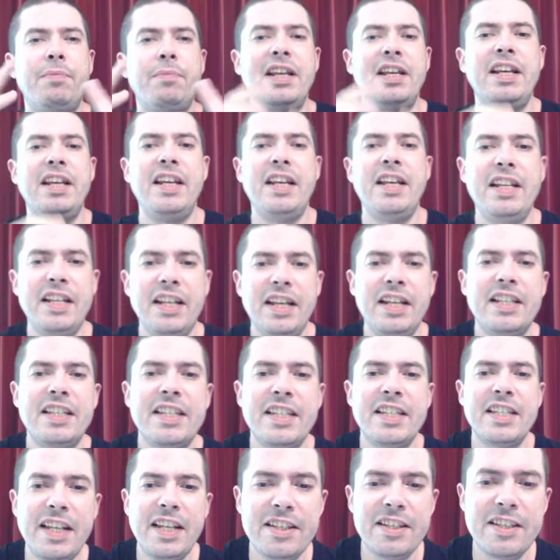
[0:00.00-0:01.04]
but
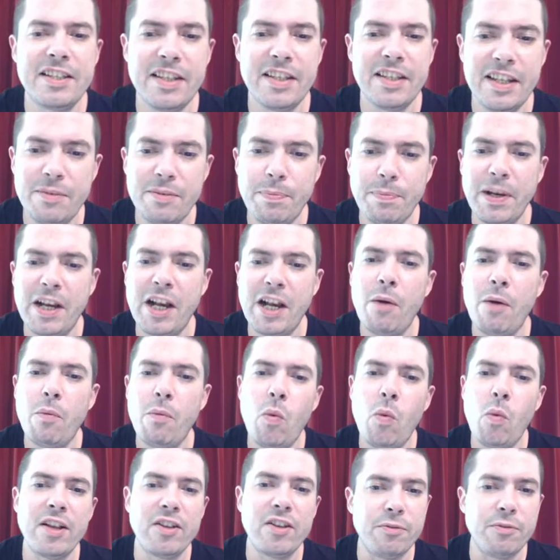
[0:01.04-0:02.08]
it's become
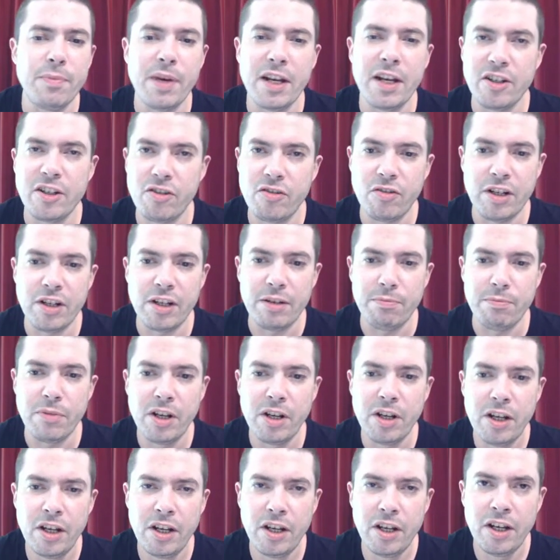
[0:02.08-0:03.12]
way too mainstream
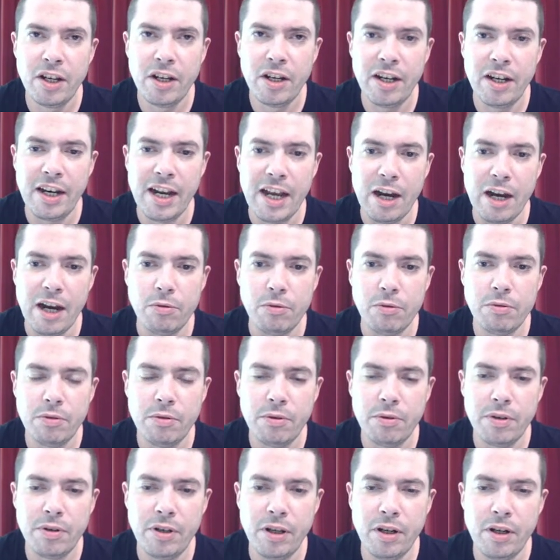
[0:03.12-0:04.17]
now.
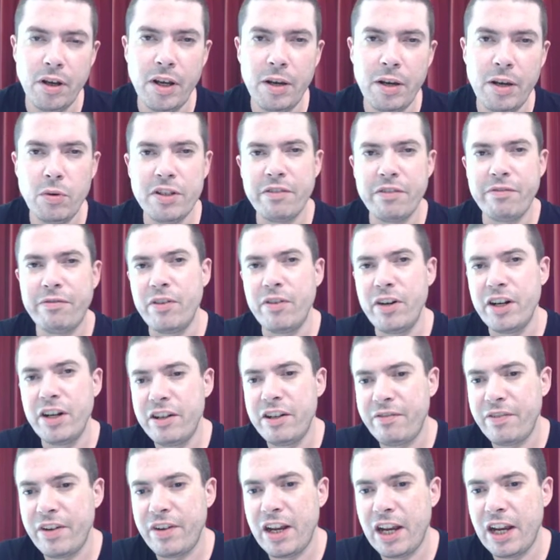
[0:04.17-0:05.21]
You know, it was a fringe
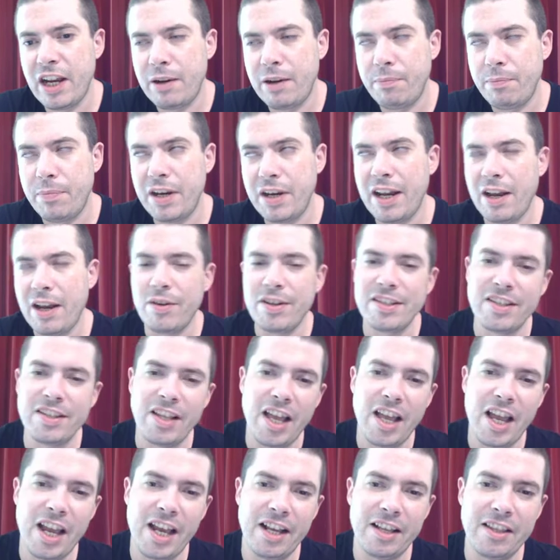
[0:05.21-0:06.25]
thing, but now it's
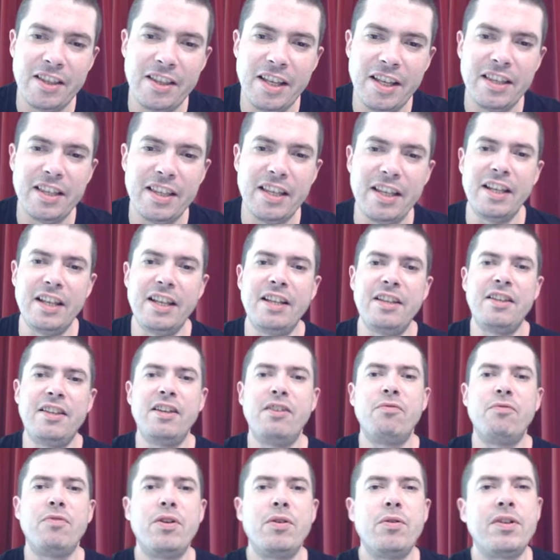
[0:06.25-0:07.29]
like the
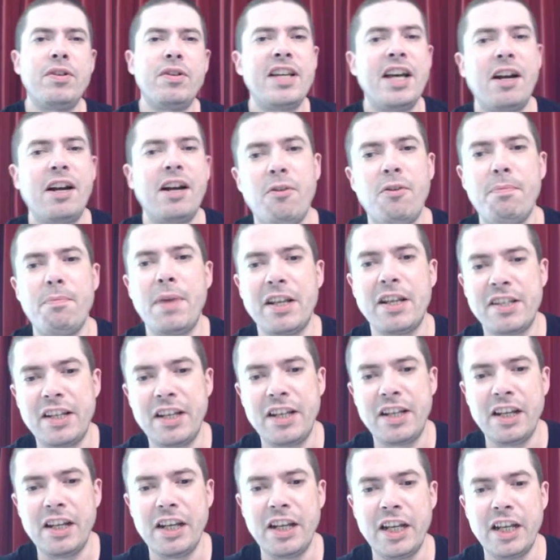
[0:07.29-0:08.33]
real attack on
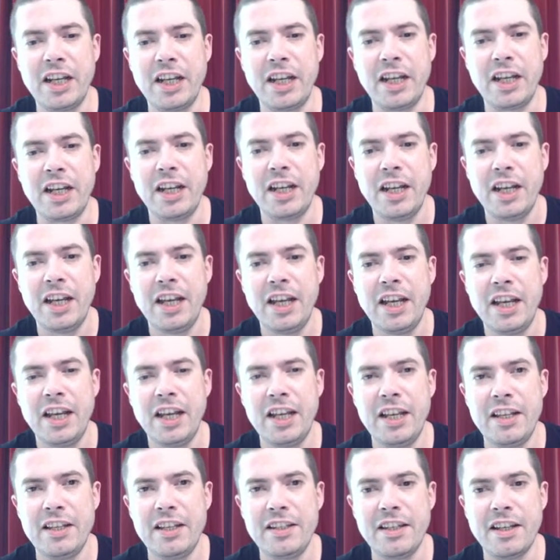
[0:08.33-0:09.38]
masculinity
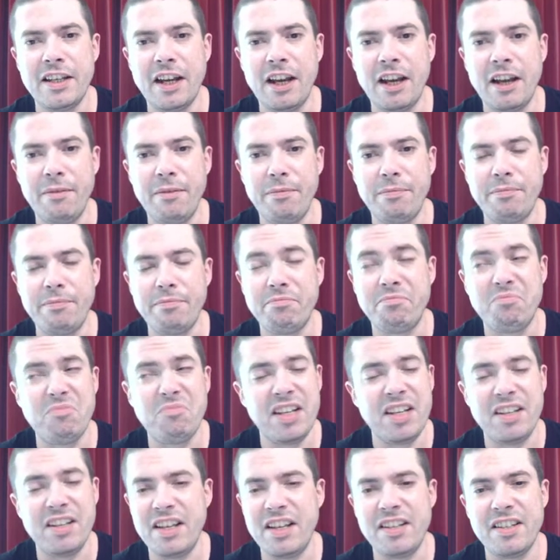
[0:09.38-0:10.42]
is
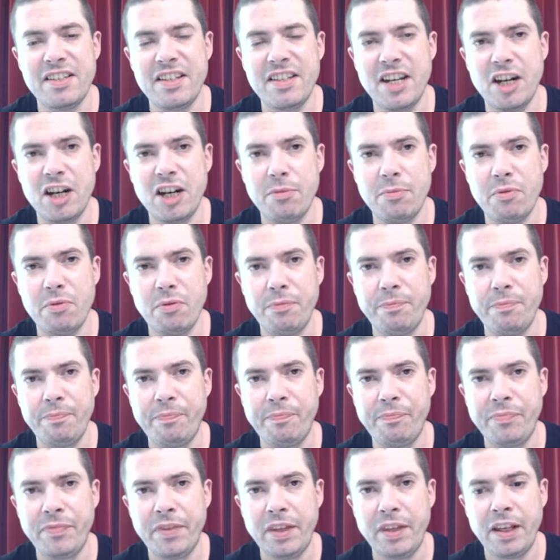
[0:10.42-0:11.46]
terrible.
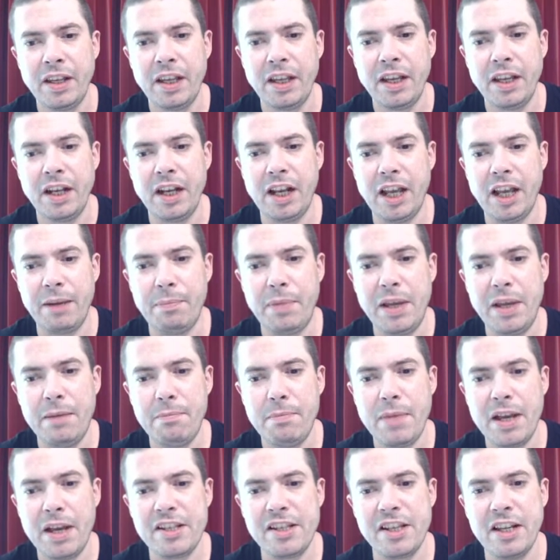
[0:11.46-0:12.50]
Like, being
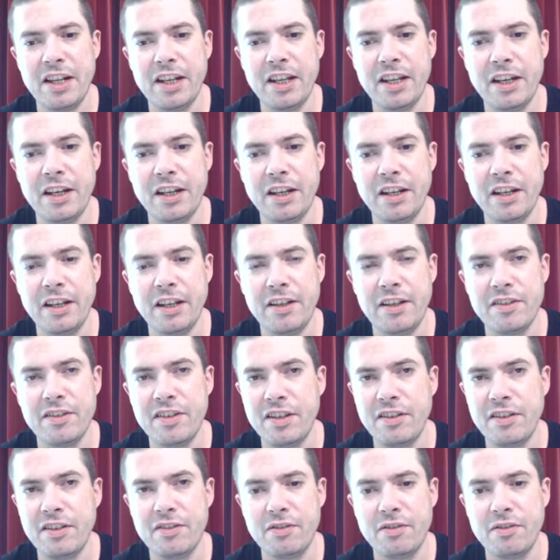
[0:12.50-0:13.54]
masculine
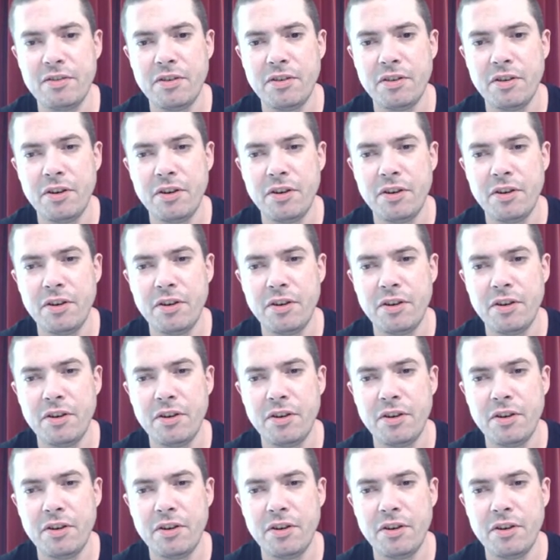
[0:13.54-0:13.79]
is